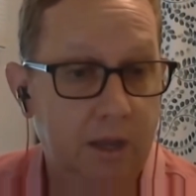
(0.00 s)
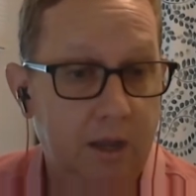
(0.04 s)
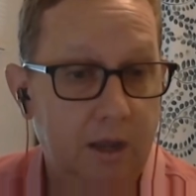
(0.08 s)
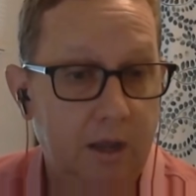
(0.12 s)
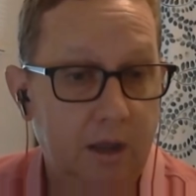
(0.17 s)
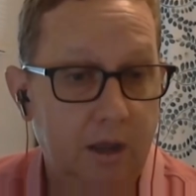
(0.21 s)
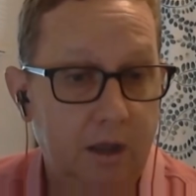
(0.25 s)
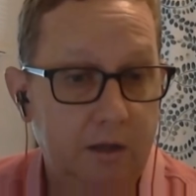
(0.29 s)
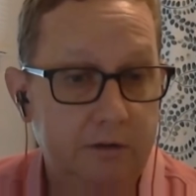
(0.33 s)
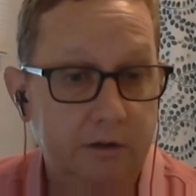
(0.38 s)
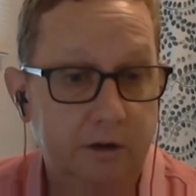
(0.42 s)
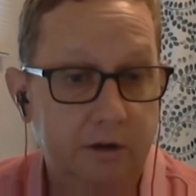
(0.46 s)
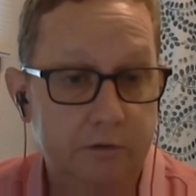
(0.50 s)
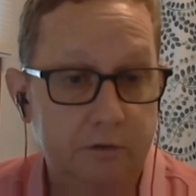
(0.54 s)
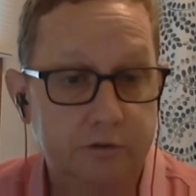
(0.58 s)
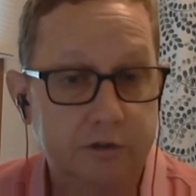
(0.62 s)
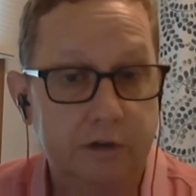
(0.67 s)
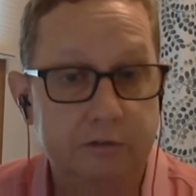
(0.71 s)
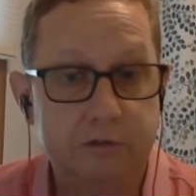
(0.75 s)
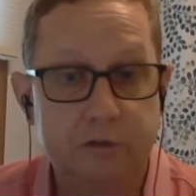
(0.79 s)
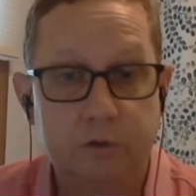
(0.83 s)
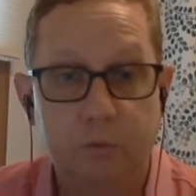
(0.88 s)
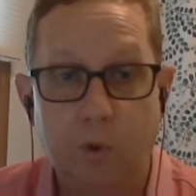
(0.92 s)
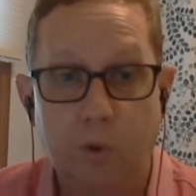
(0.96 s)
Dr.
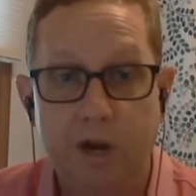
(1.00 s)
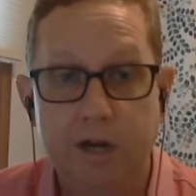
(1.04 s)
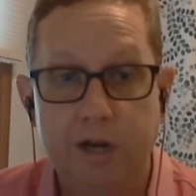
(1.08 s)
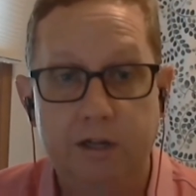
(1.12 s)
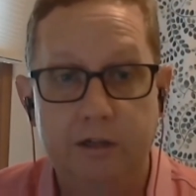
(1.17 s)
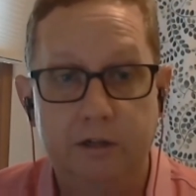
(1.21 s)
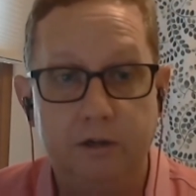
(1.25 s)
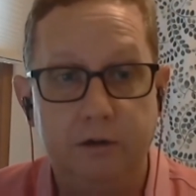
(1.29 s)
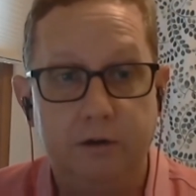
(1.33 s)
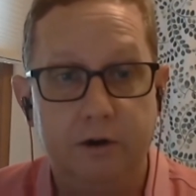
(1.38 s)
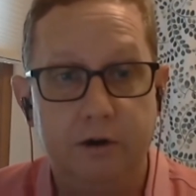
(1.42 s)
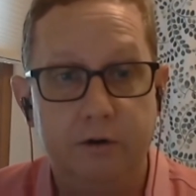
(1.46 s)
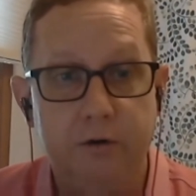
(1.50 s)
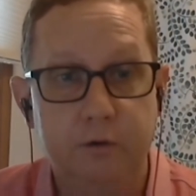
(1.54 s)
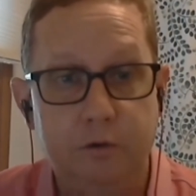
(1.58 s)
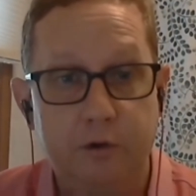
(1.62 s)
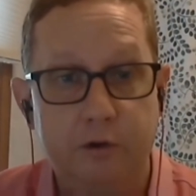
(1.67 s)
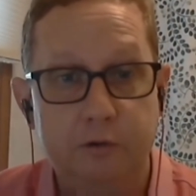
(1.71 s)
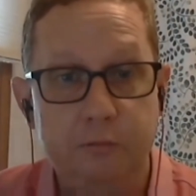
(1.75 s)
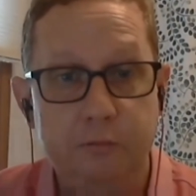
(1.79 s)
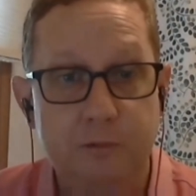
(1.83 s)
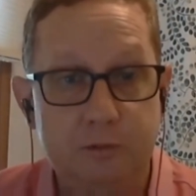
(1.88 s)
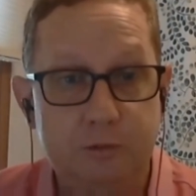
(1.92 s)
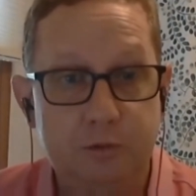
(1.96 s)
Justin Whitehill, our new
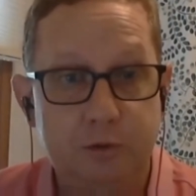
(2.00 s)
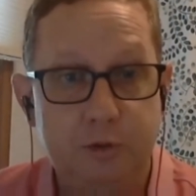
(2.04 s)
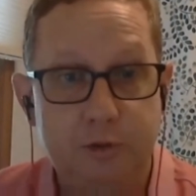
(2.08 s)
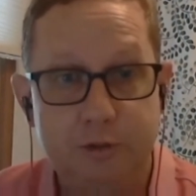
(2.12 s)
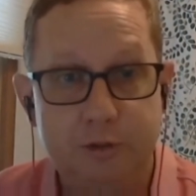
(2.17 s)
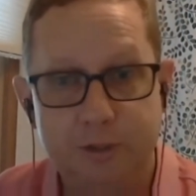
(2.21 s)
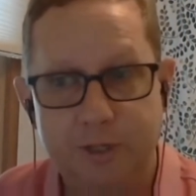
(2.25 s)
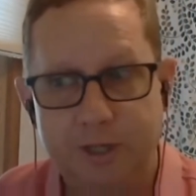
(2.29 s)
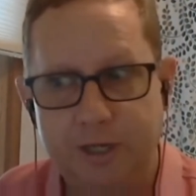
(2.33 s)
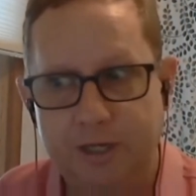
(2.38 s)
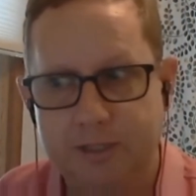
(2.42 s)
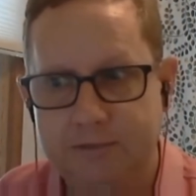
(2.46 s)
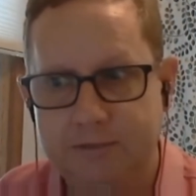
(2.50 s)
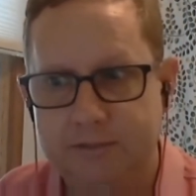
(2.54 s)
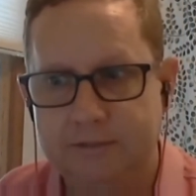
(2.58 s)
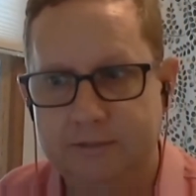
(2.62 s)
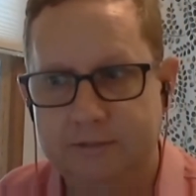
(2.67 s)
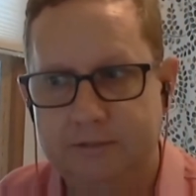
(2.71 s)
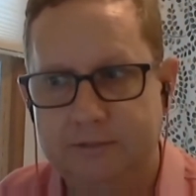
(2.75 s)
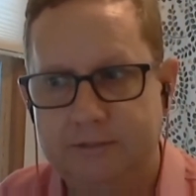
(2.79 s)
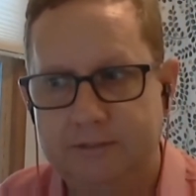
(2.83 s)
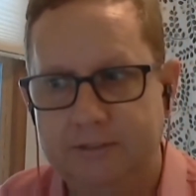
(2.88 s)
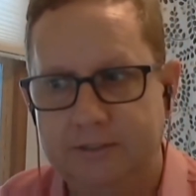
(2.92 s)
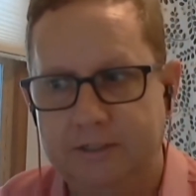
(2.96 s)
Christmas tree
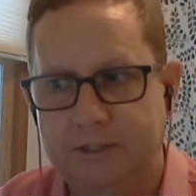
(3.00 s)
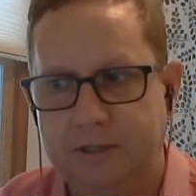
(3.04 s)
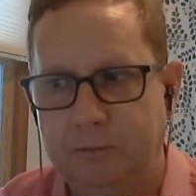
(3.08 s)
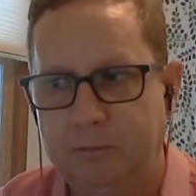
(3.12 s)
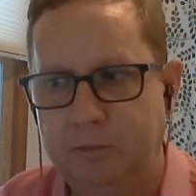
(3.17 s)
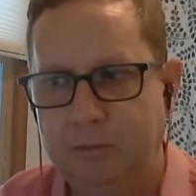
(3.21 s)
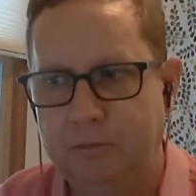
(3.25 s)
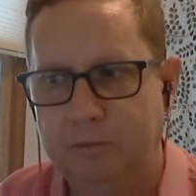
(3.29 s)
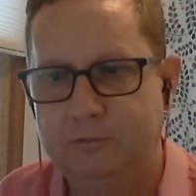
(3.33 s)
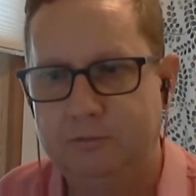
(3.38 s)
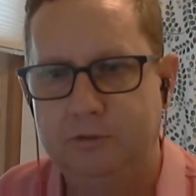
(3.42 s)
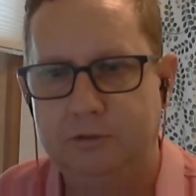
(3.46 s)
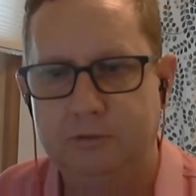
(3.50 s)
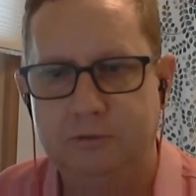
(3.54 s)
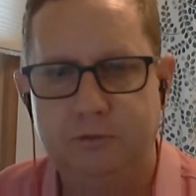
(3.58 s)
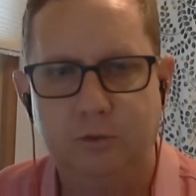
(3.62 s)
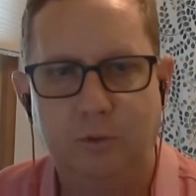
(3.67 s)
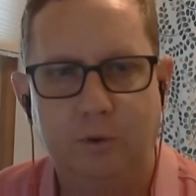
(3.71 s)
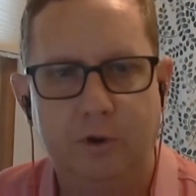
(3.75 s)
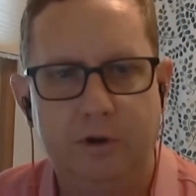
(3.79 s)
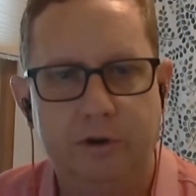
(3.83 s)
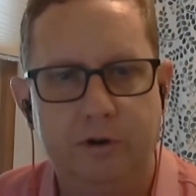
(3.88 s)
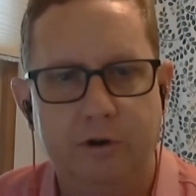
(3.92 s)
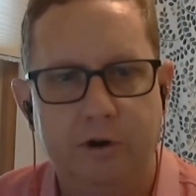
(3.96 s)
geneticist, who's just
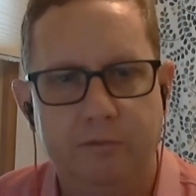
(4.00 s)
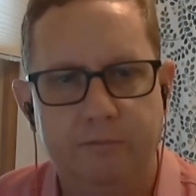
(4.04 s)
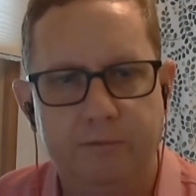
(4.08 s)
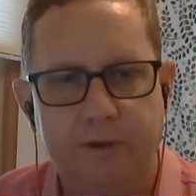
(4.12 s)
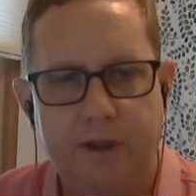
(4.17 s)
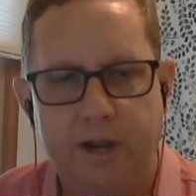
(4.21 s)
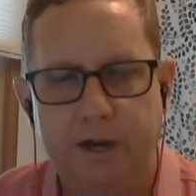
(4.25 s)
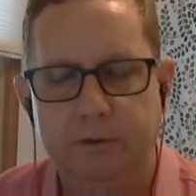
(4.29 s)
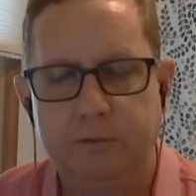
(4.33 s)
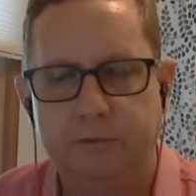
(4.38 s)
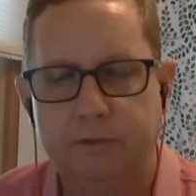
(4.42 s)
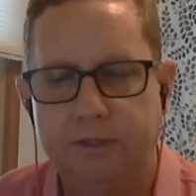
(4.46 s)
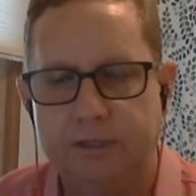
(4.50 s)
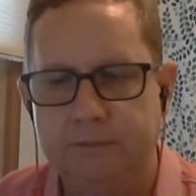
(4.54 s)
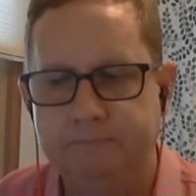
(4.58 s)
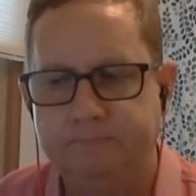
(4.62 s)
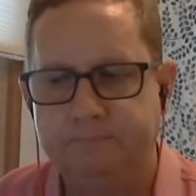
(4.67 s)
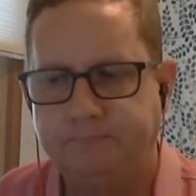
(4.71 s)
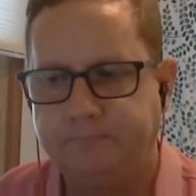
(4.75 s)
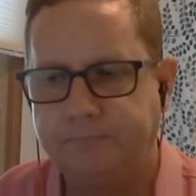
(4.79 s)
joined our faculty.